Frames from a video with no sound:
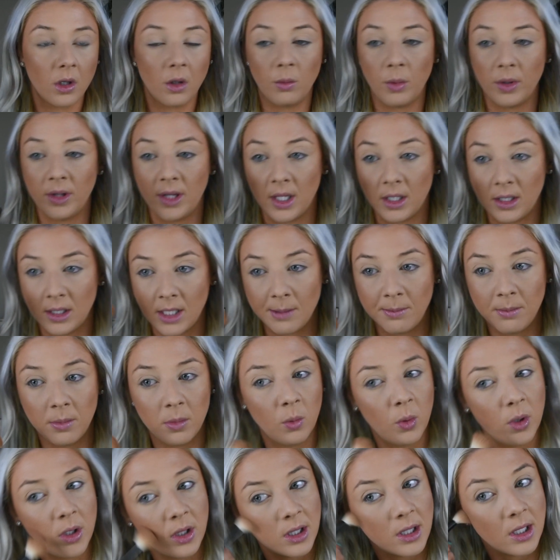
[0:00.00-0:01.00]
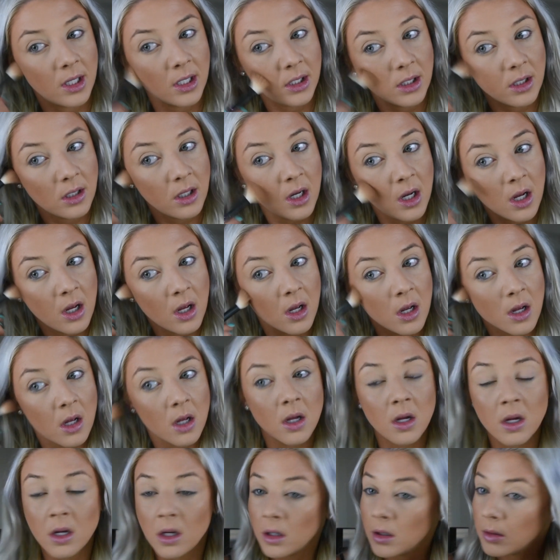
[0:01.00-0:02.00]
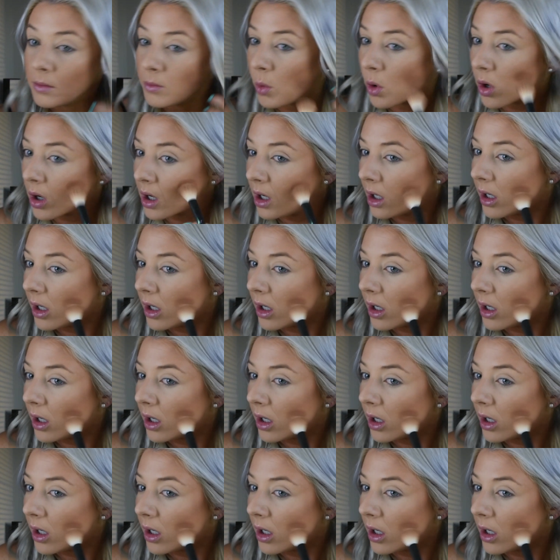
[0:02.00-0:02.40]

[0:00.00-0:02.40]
with the more